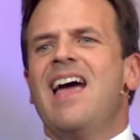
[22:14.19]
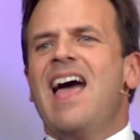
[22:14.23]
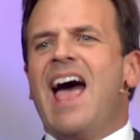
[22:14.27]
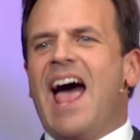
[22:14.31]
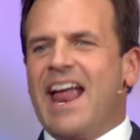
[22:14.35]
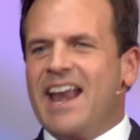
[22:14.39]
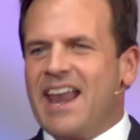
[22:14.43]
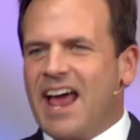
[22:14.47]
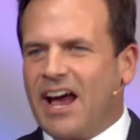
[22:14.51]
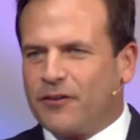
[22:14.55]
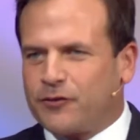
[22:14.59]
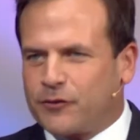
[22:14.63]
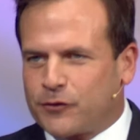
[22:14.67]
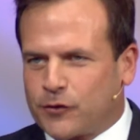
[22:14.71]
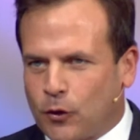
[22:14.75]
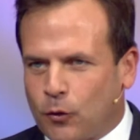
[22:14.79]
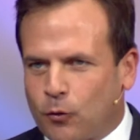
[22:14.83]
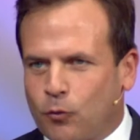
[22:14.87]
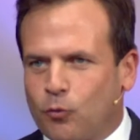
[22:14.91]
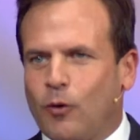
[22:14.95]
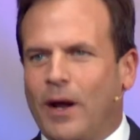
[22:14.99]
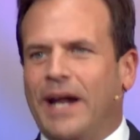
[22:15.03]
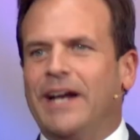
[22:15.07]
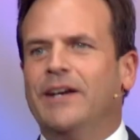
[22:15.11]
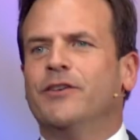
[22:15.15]
and has
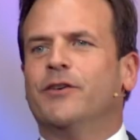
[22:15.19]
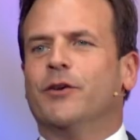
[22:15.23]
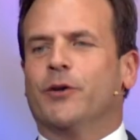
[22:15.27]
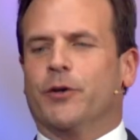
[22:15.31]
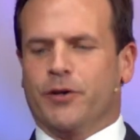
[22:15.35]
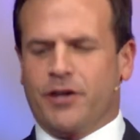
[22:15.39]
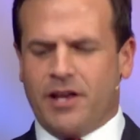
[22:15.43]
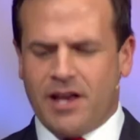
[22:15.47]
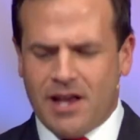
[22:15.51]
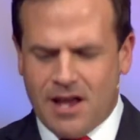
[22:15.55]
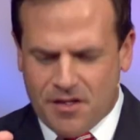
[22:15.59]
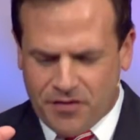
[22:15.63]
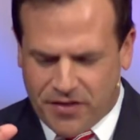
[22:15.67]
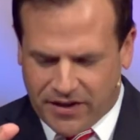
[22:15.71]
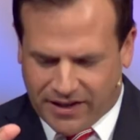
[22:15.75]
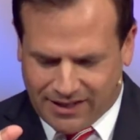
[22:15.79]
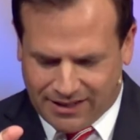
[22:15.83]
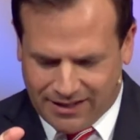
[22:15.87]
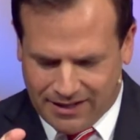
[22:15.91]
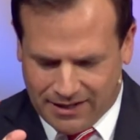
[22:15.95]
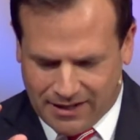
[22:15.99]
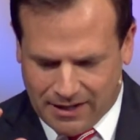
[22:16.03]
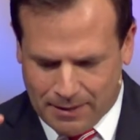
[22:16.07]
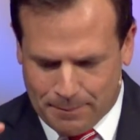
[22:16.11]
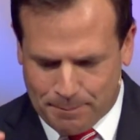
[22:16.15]
surrendered to
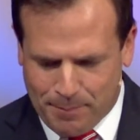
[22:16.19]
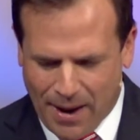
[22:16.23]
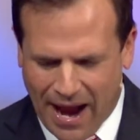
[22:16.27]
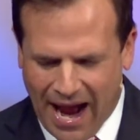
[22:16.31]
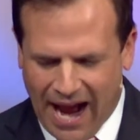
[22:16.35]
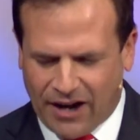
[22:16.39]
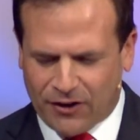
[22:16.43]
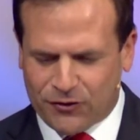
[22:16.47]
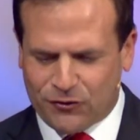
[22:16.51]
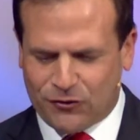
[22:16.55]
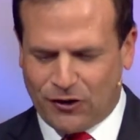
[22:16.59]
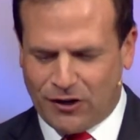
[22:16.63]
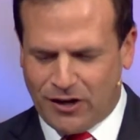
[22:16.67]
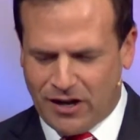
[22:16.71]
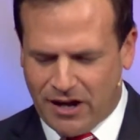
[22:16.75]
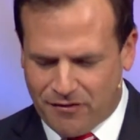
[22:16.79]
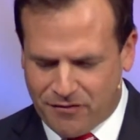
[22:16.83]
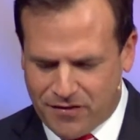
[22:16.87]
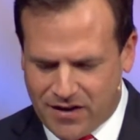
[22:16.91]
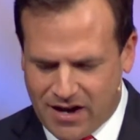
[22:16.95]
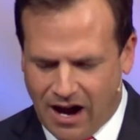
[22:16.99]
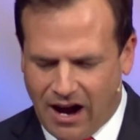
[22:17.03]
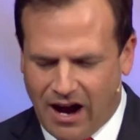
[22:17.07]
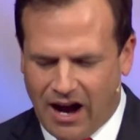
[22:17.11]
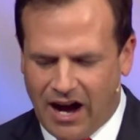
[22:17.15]
the compassion
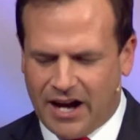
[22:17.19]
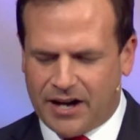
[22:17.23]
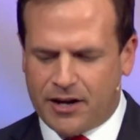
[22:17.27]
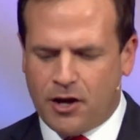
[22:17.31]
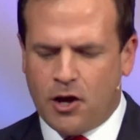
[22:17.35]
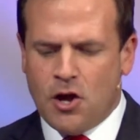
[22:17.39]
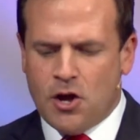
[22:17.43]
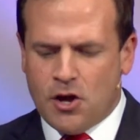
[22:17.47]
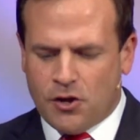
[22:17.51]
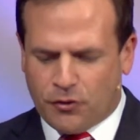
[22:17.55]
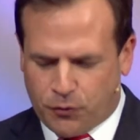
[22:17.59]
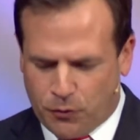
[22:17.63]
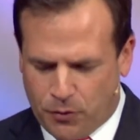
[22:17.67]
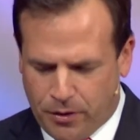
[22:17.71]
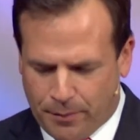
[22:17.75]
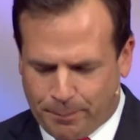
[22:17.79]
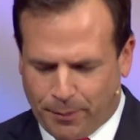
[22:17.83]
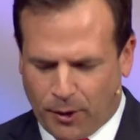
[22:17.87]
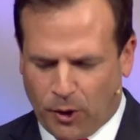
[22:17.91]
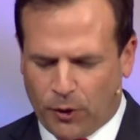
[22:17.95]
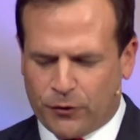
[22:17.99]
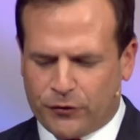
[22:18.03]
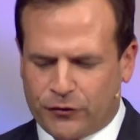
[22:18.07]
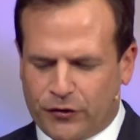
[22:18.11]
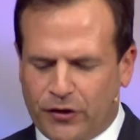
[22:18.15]
of God through the
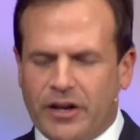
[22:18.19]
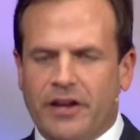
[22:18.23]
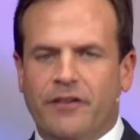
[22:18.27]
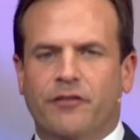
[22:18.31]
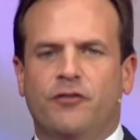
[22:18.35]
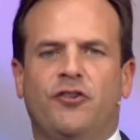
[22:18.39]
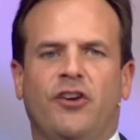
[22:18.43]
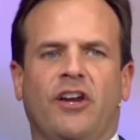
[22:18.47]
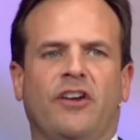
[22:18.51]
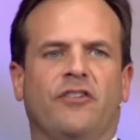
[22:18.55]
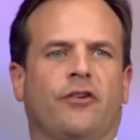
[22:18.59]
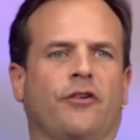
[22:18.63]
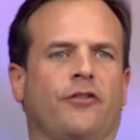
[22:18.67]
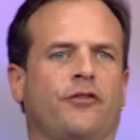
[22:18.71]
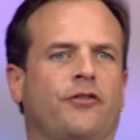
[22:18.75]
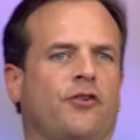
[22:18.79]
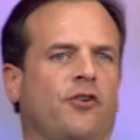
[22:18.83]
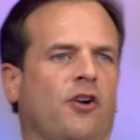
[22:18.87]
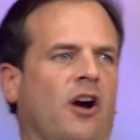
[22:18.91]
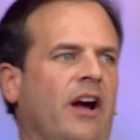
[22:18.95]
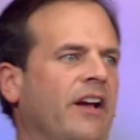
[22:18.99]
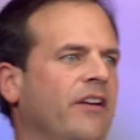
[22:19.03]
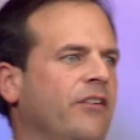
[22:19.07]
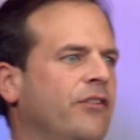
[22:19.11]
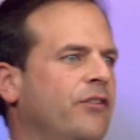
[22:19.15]
person of Jesus
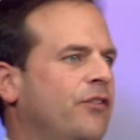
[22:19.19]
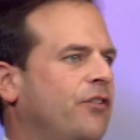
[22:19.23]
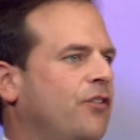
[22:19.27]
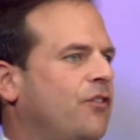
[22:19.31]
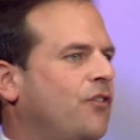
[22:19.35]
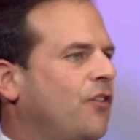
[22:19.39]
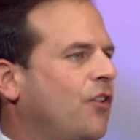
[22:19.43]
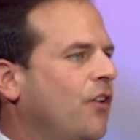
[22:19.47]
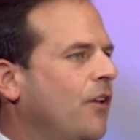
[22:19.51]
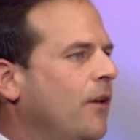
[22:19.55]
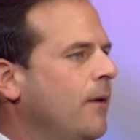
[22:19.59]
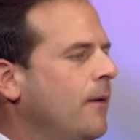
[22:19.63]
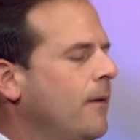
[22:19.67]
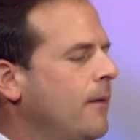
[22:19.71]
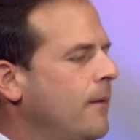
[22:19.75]
Christ?